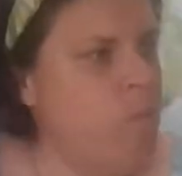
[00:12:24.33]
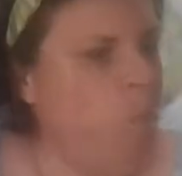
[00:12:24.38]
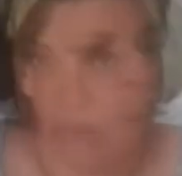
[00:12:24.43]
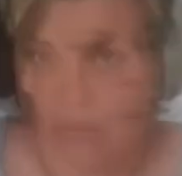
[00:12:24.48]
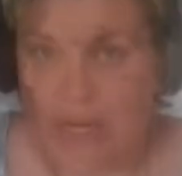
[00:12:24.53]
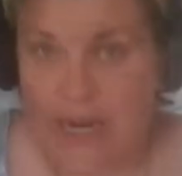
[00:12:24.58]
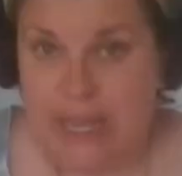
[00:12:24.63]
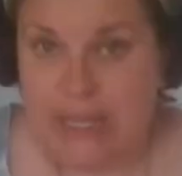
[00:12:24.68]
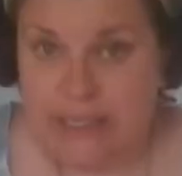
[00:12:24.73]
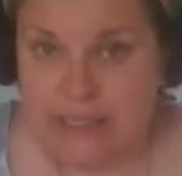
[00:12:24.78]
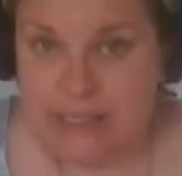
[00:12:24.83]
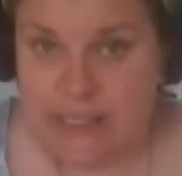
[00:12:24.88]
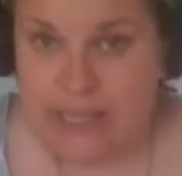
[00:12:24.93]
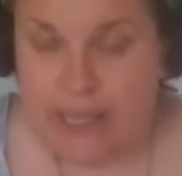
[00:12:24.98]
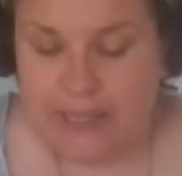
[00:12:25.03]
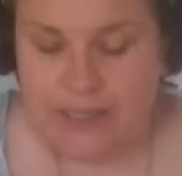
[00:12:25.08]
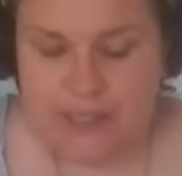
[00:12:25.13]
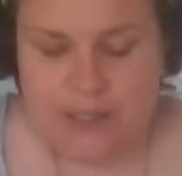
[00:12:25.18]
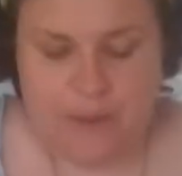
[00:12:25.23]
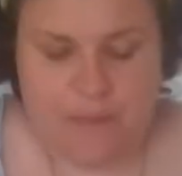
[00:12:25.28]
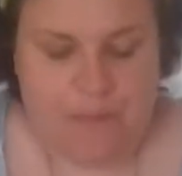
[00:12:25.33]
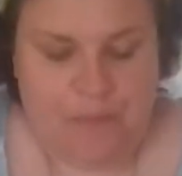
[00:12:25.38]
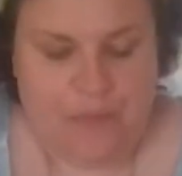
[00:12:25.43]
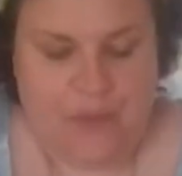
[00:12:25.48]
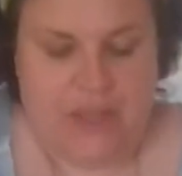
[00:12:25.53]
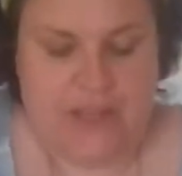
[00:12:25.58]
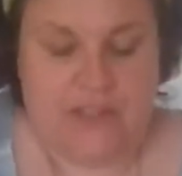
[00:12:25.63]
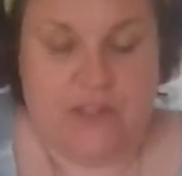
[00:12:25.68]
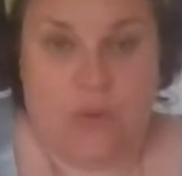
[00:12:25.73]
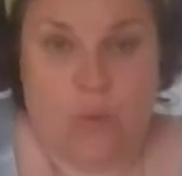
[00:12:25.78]
The next thing
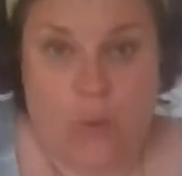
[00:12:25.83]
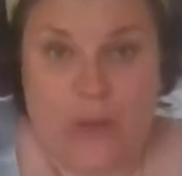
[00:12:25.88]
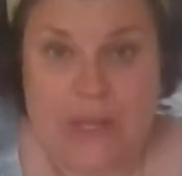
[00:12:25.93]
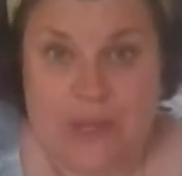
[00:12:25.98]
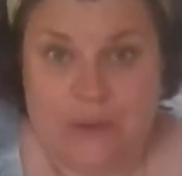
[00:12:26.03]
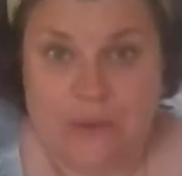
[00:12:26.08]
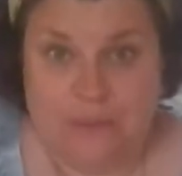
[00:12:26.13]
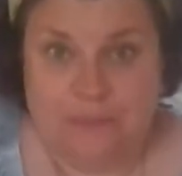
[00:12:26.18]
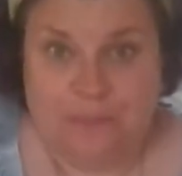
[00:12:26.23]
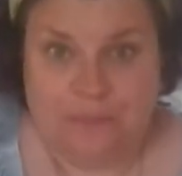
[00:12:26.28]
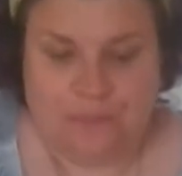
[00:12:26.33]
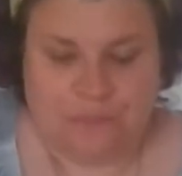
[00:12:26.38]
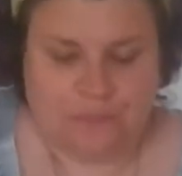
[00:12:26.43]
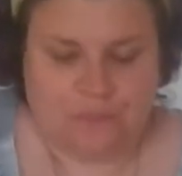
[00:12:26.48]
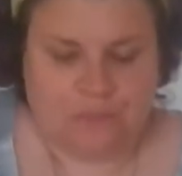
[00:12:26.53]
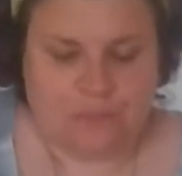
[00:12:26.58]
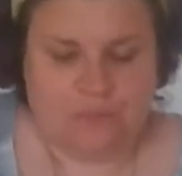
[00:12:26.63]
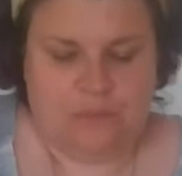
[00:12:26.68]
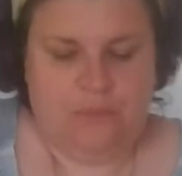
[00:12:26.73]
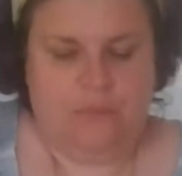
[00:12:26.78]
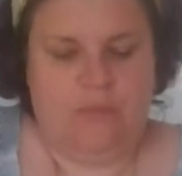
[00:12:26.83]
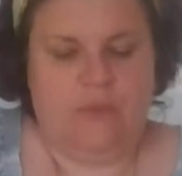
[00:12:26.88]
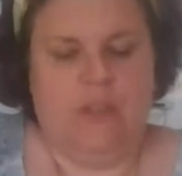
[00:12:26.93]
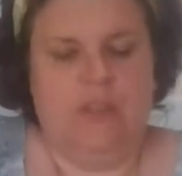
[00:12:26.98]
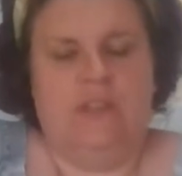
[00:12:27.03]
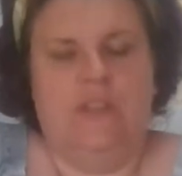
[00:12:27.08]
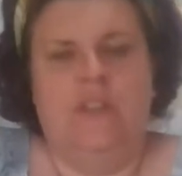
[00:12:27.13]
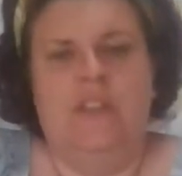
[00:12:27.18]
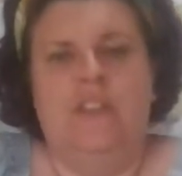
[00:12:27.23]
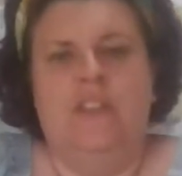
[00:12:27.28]
is the wheel.
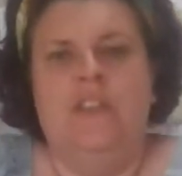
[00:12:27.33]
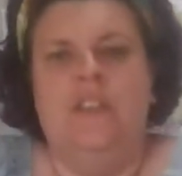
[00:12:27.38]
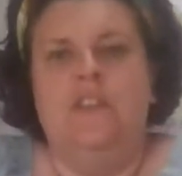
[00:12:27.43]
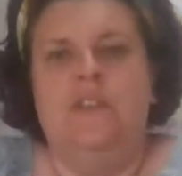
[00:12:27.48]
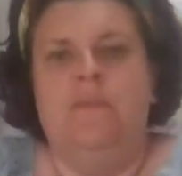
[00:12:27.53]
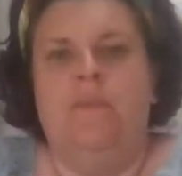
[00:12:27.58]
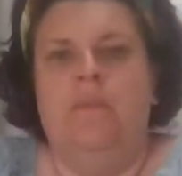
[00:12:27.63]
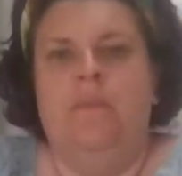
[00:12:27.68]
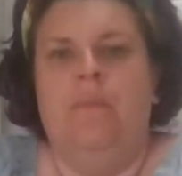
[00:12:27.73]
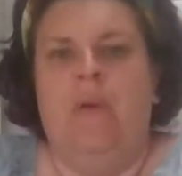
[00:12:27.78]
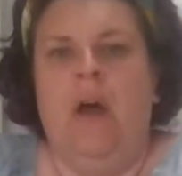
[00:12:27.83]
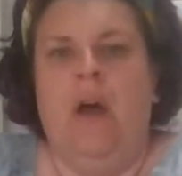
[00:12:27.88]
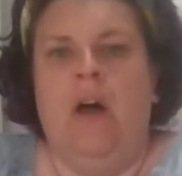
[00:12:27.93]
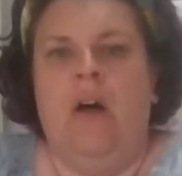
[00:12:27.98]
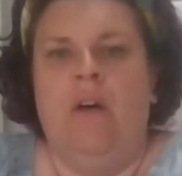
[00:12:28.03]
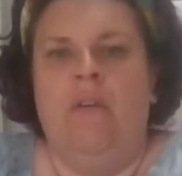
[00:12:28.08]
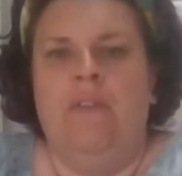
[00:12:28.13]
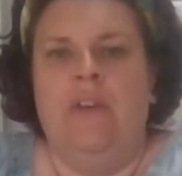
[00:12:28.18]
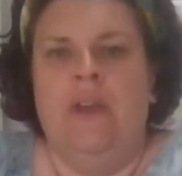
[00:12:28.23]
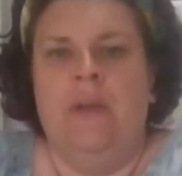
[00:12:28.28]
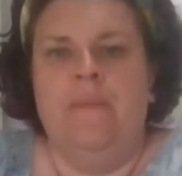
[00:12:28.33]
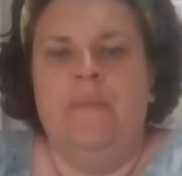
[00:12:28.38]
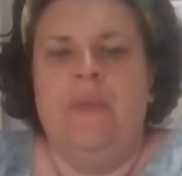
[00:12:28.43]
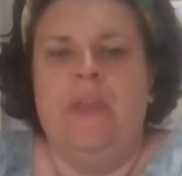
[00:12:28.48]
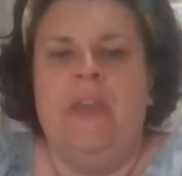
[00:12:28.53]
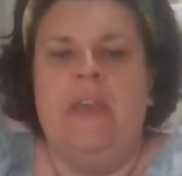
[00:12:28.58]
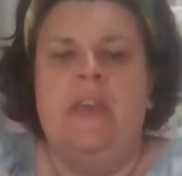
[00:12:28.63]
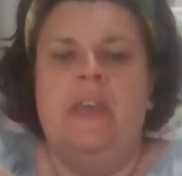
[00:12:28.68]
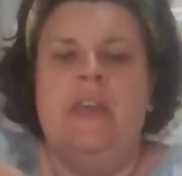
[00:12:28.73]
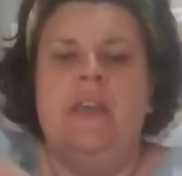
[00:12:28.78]
So this is part of it.
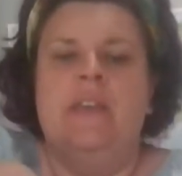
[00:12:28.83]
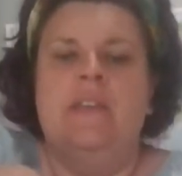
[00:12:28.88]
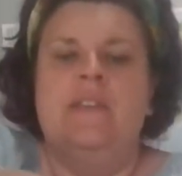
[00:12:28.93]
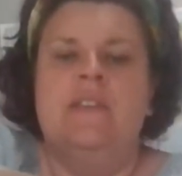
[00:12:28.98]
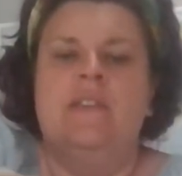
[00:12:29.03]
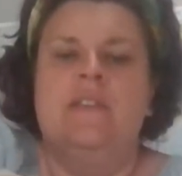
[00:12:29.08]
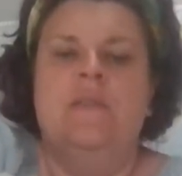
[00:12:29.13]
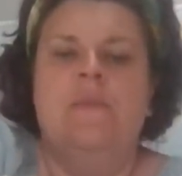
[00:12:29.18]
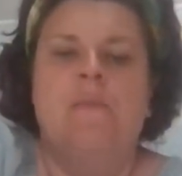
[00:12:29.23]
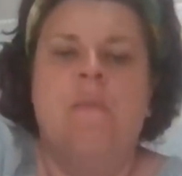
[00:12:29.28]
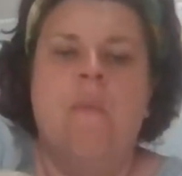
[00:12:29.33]
It's